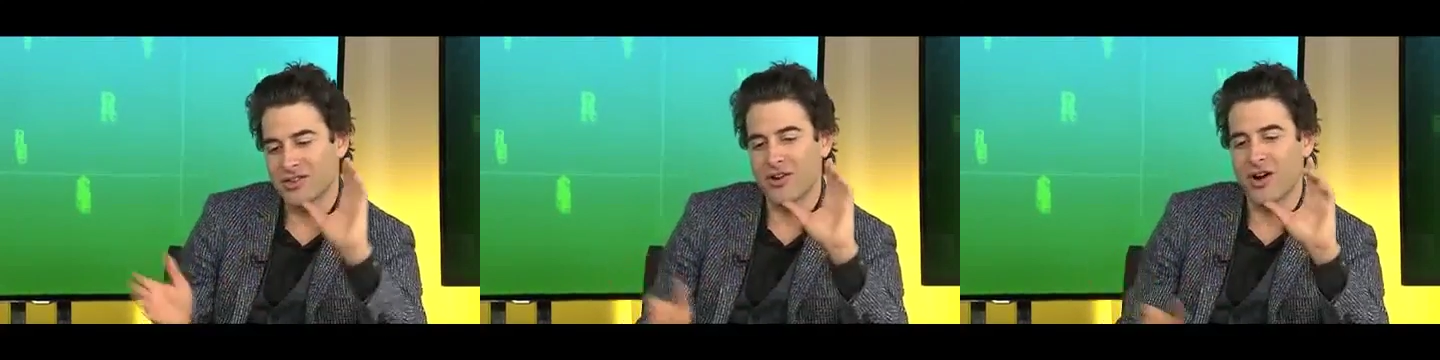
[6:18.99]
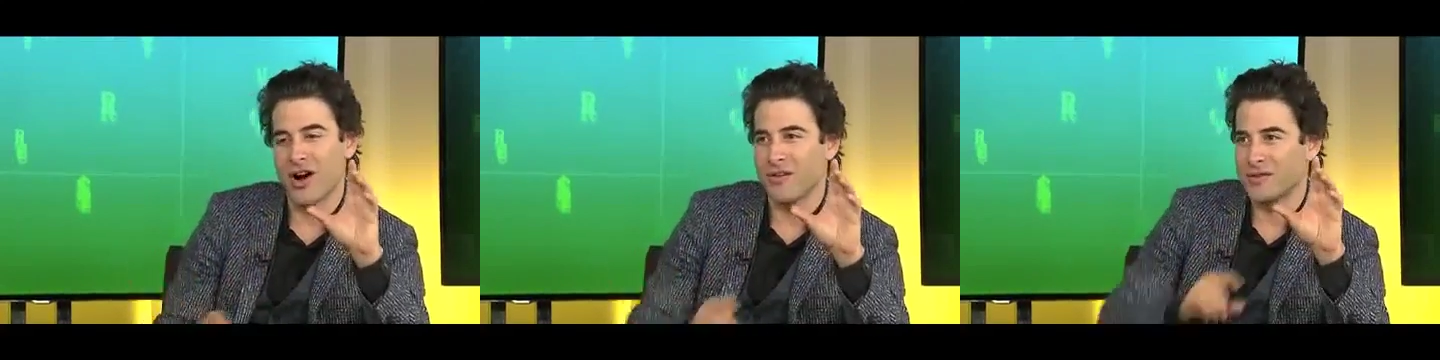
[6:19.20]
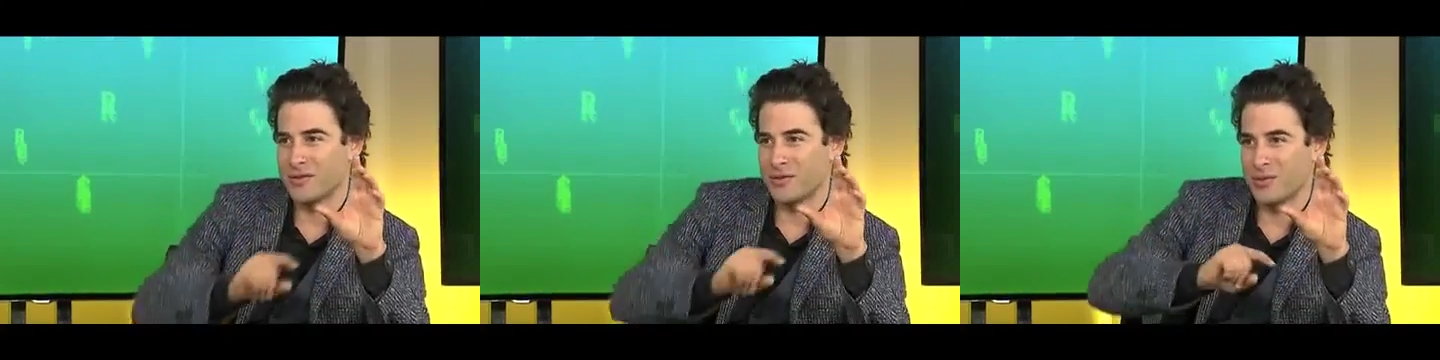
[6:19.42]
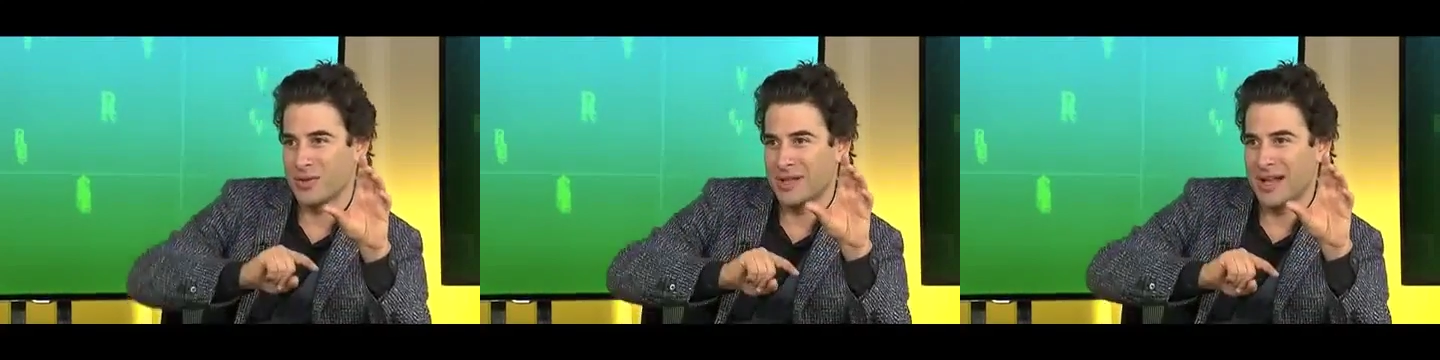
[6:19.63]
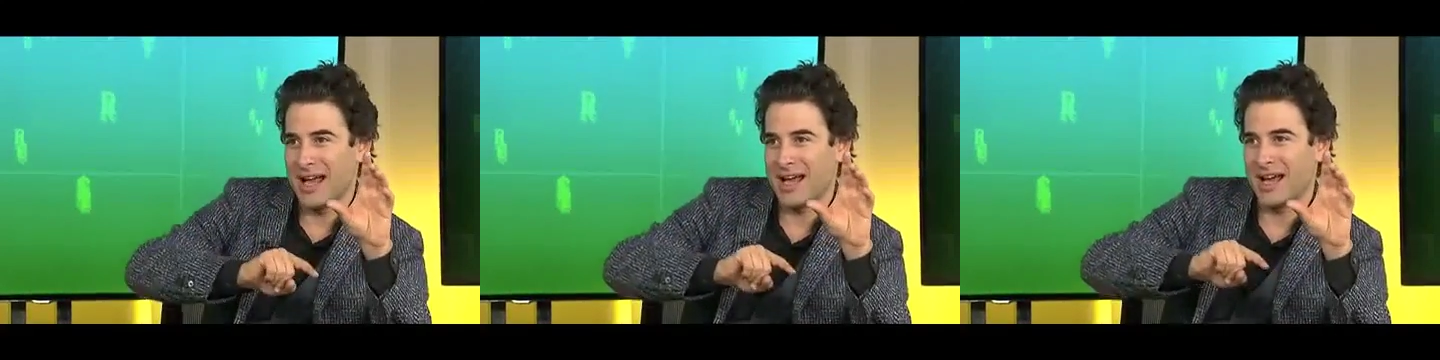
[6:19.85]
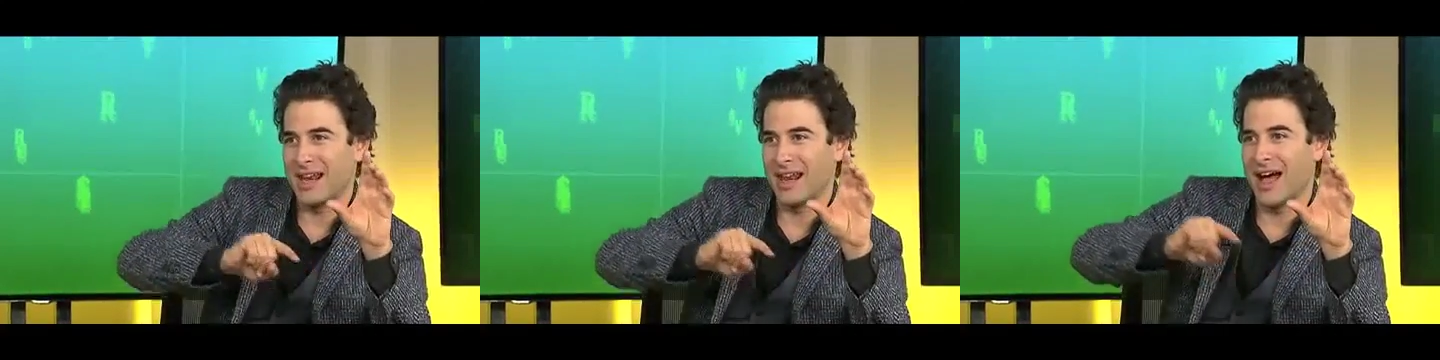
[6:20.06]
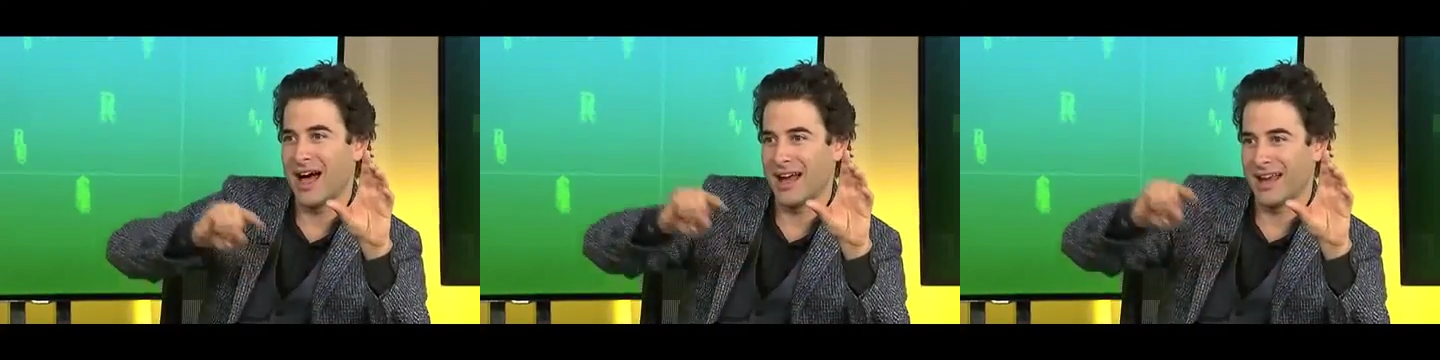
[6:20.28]
graphs with like a
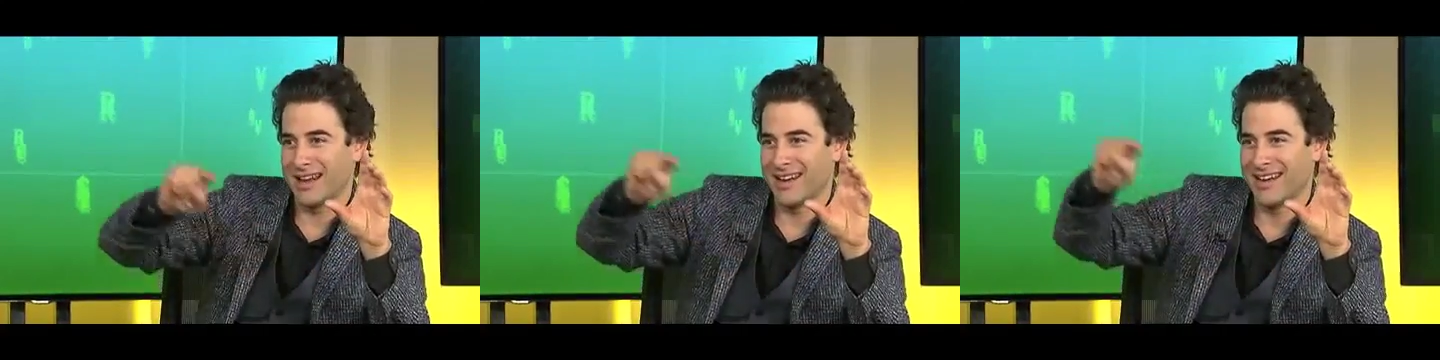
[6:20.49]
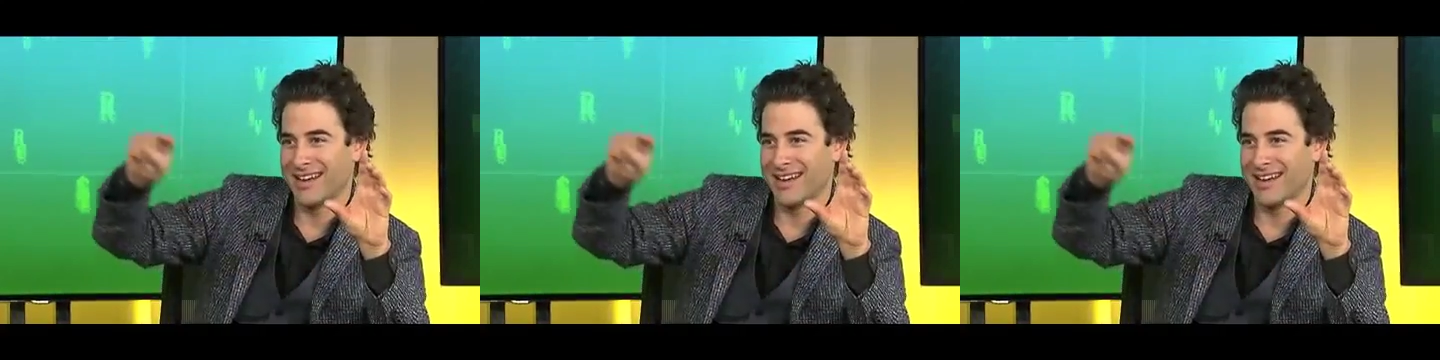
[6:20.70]
line.